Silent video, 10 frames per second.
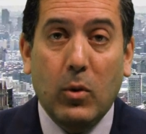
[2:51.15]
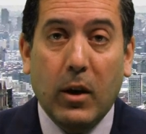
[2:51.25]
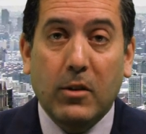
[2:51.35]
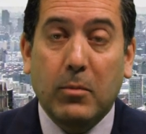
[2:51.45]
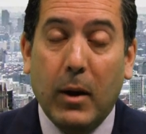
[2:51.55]

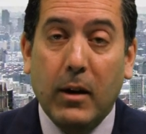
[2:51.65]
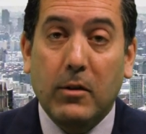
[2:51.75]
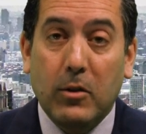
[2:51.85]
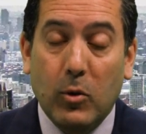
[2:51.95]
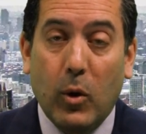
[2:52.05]

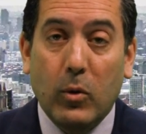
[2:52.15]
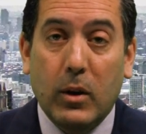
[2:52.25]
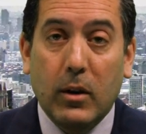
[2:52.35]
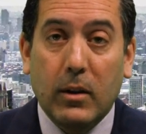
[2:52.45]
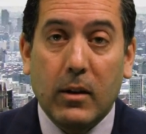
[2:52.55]
customize your own
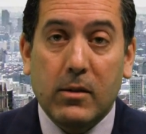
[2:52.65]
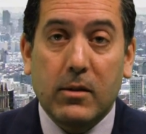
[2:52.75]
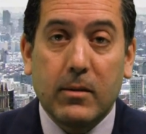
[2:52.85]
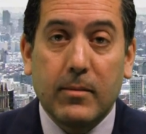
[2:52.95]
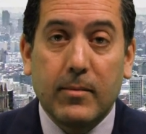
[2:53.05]
kill
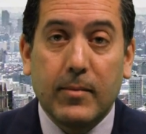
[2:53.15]
list.